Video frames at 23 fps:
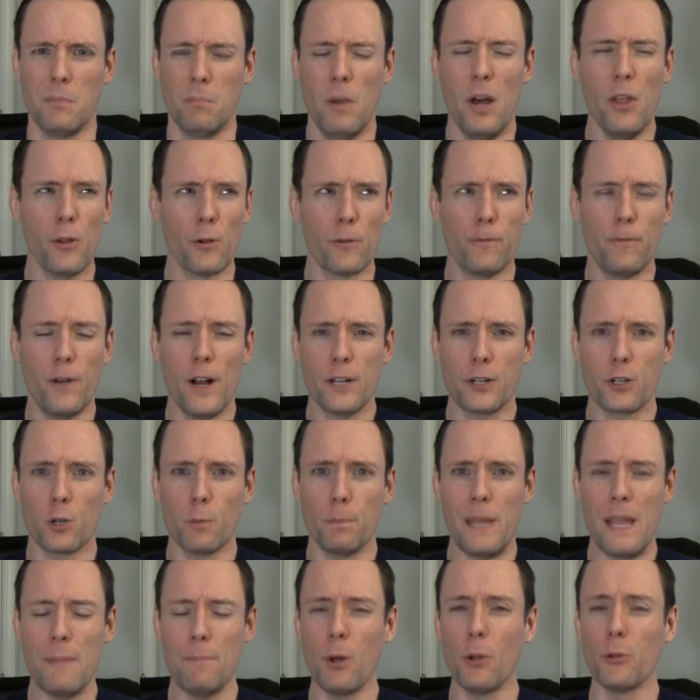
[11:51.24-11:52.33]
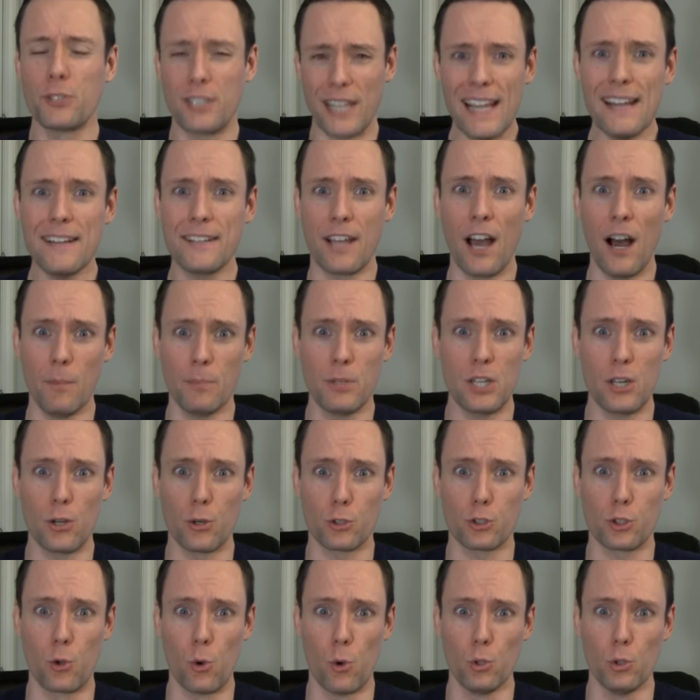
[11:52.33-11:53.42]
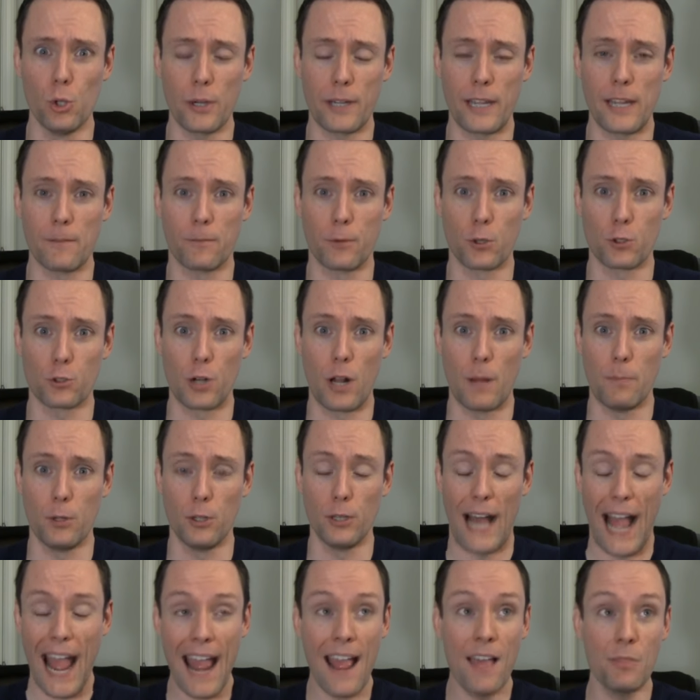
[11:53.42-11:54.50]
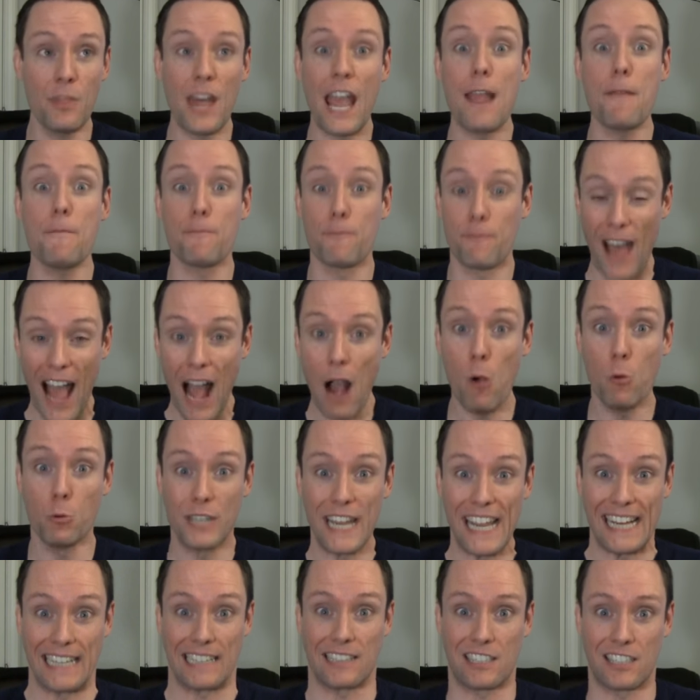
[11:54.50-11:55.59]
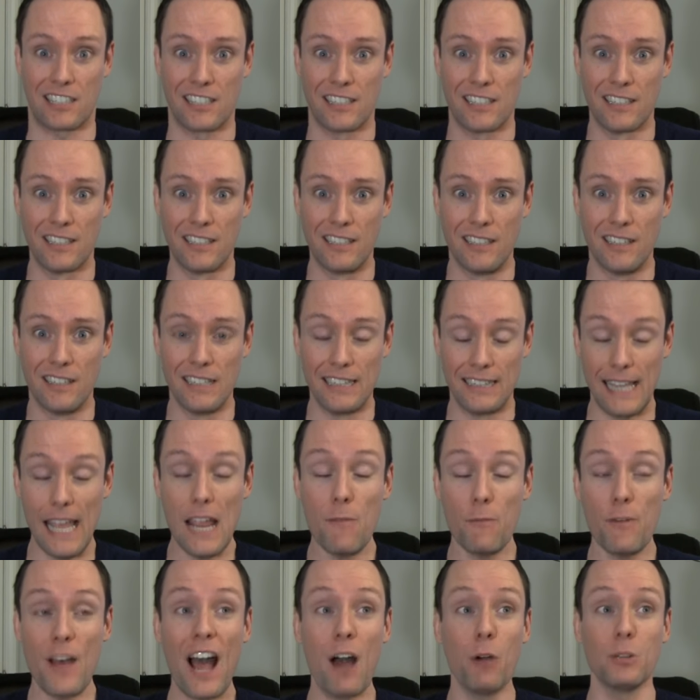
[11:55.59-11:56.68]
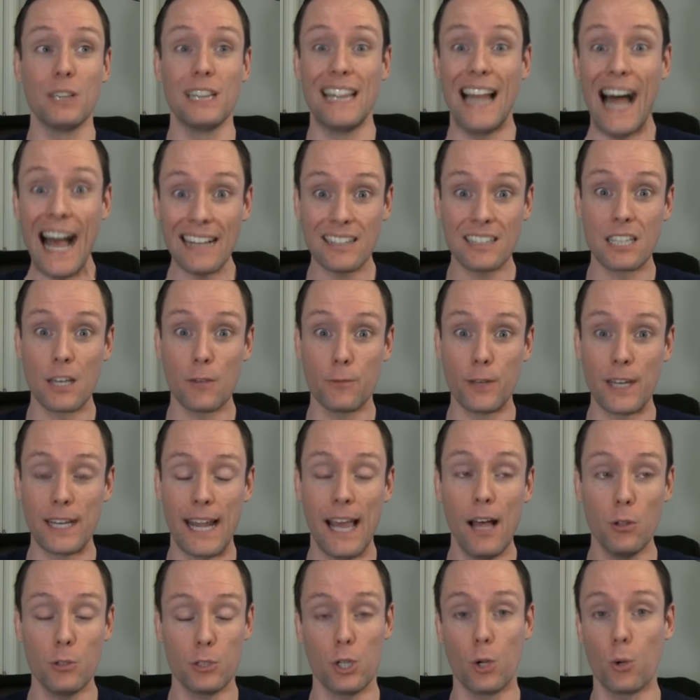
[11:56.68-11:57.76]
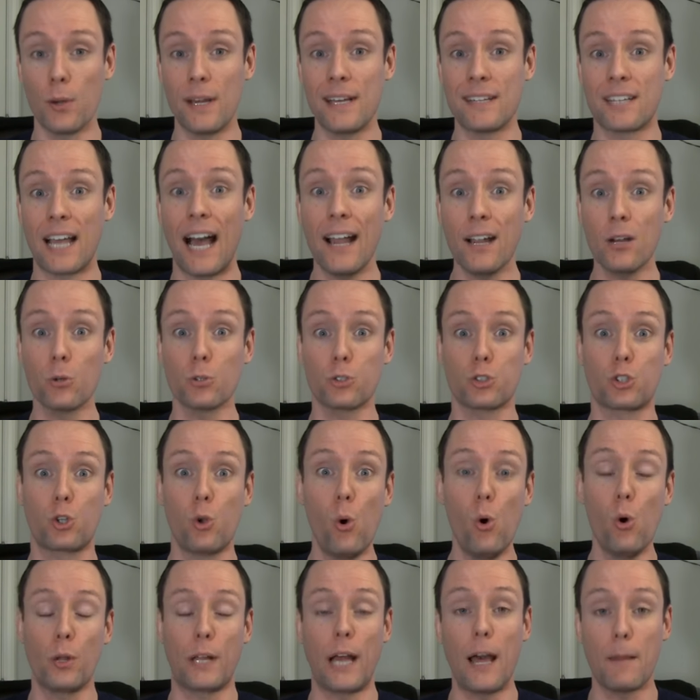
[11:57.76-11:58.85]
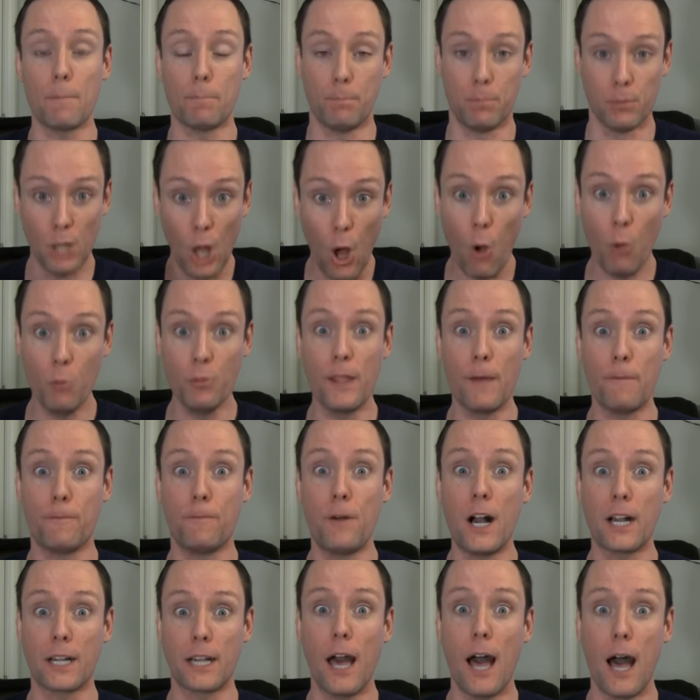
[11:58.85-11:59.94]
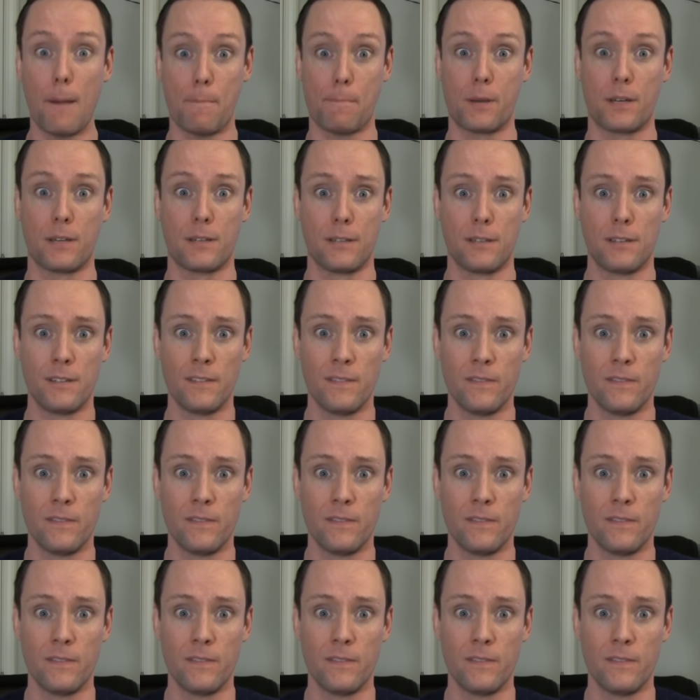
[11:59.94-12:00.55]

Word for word: Motherfucker, people did come to your school looking for trouble, and they found it. They found lots of it. Hell, your entire school got blown the fuck up.